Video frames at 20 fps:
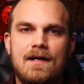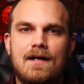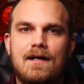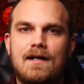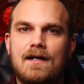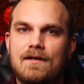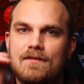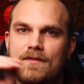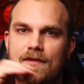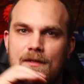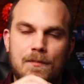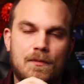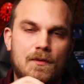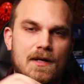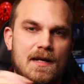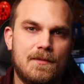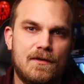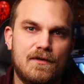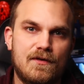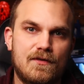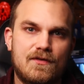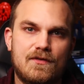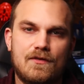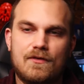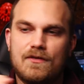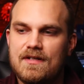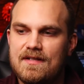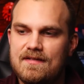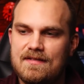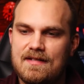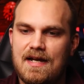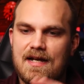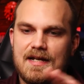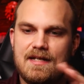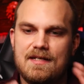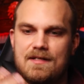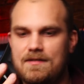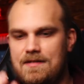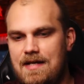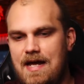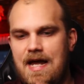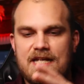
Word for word: Uh, the parameters or design